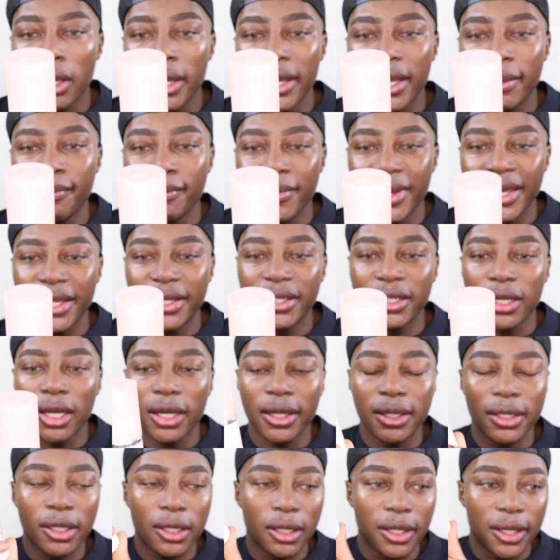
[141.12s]

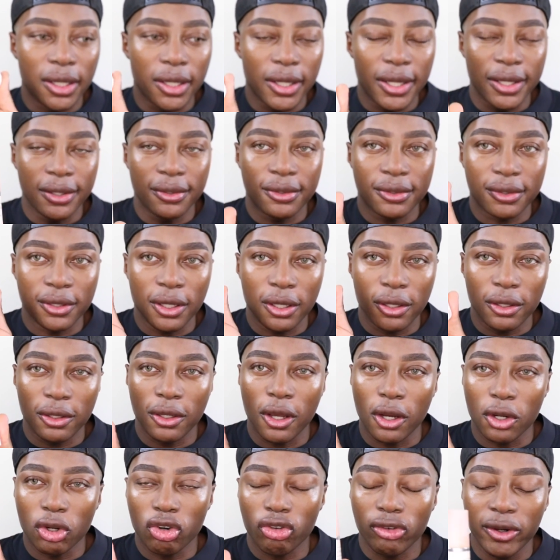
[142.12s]
immediate instant
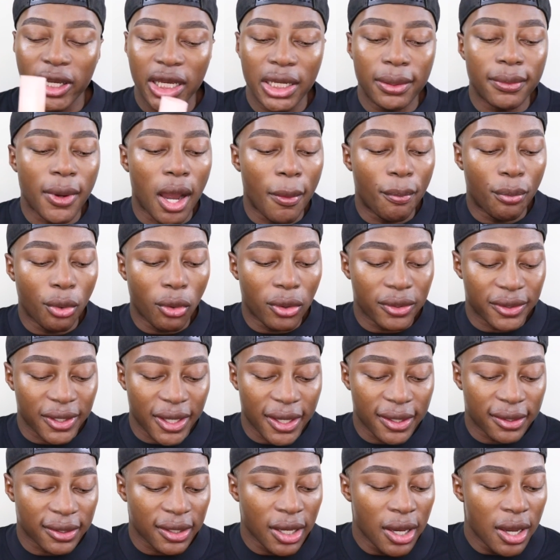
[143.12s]
long cream. I bought
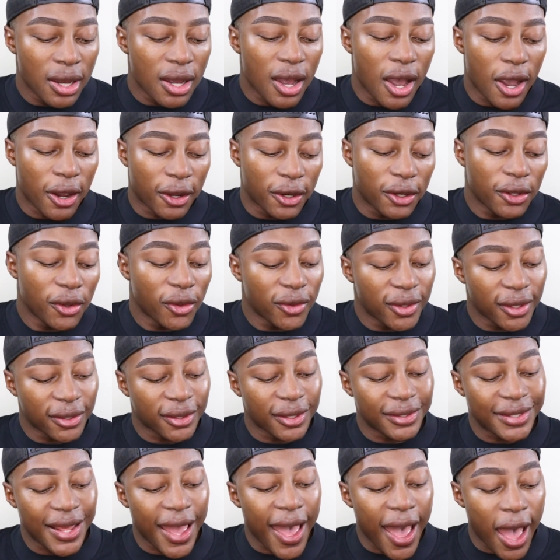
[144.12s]
this. I'm gonna use
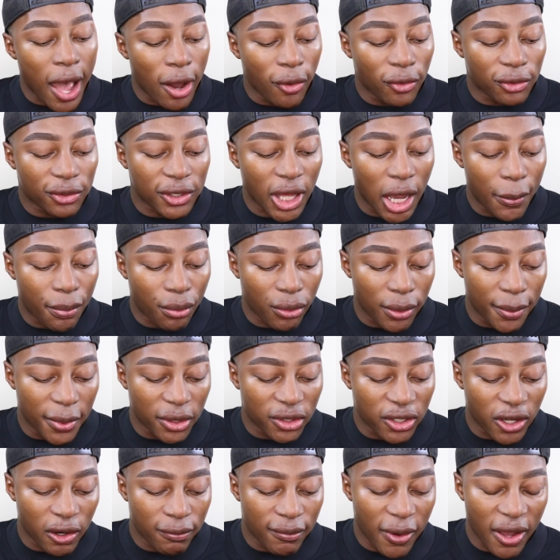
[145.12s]
this on the outside
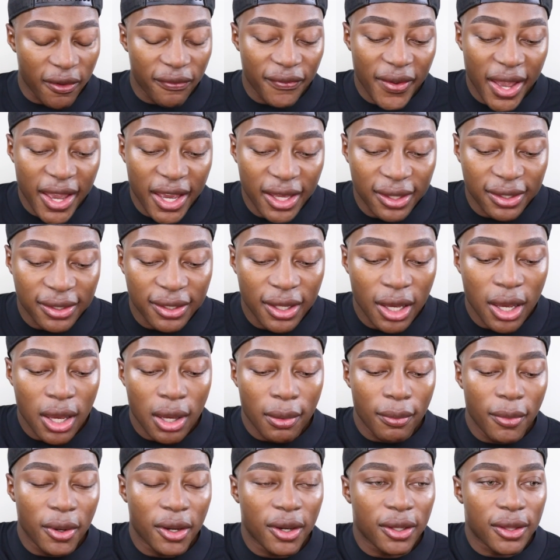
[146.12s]
perimeter of my face
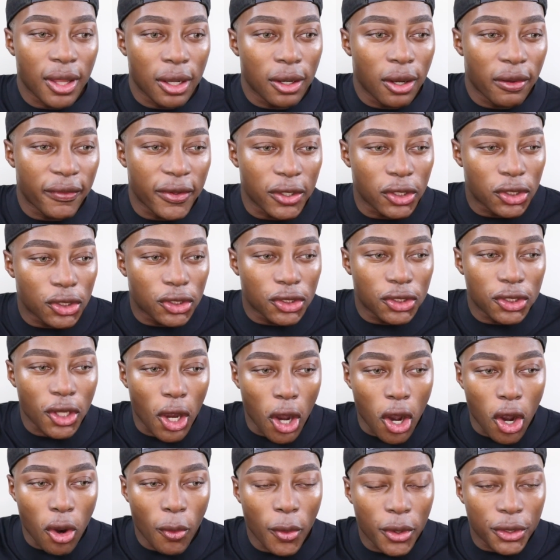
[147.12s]
because I love it
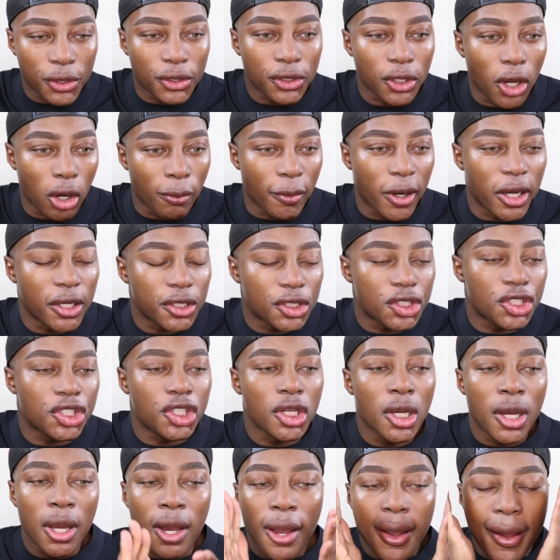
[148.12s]
so
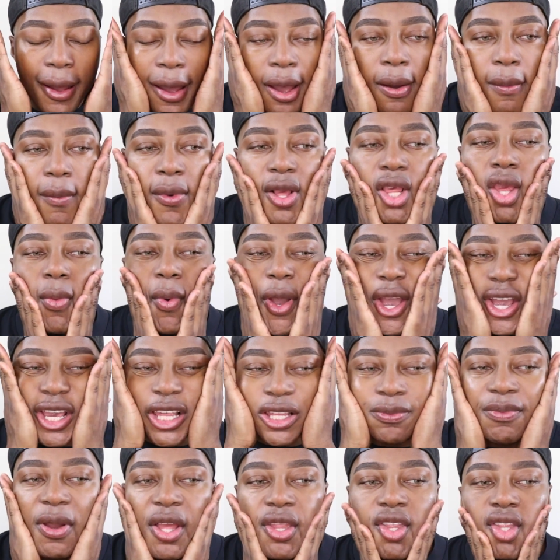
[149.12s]
much. It's a bit
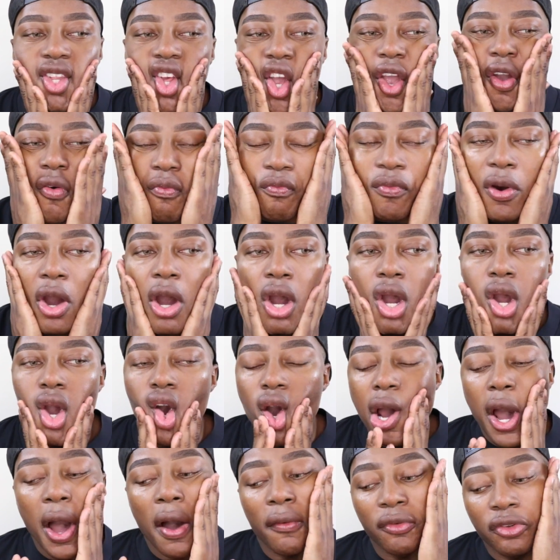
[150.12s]
expensive, but
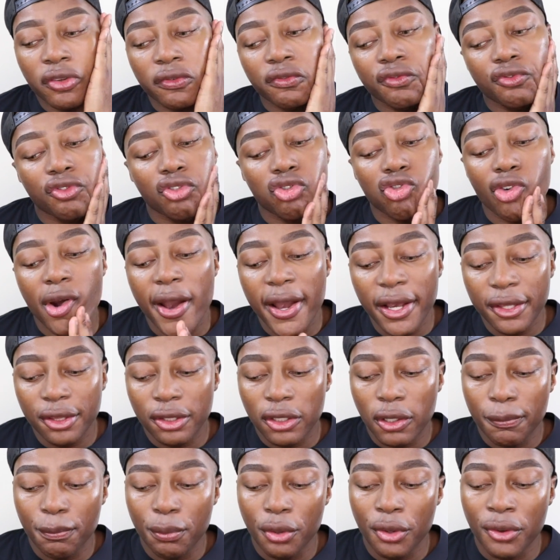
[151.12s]
I've tried
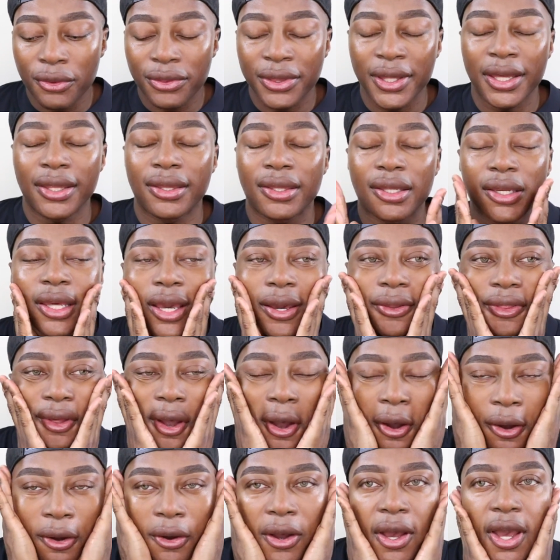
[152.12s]
to put things in here that
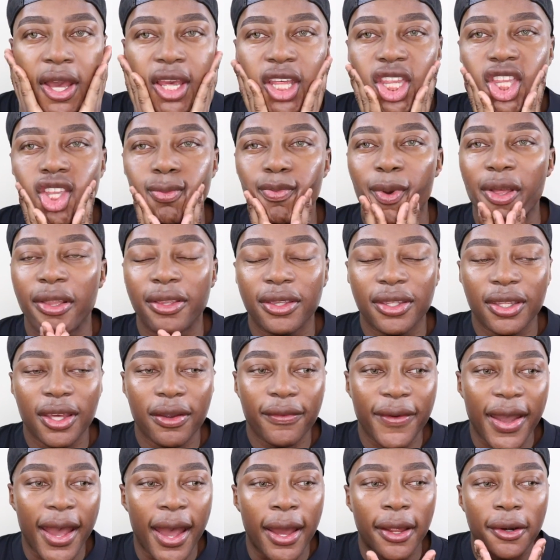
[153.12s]
aren't
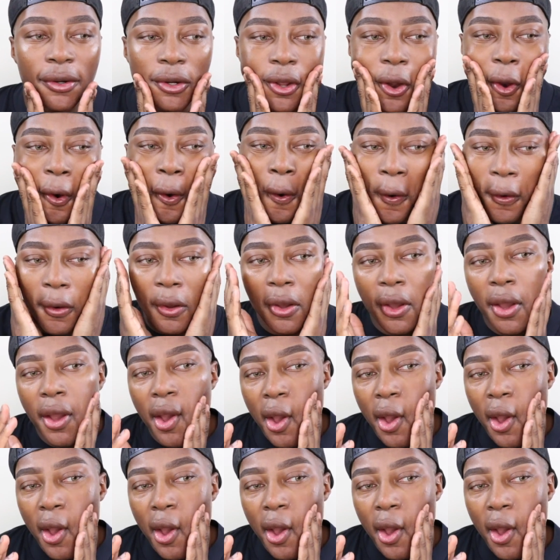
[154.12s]
expensive and aren't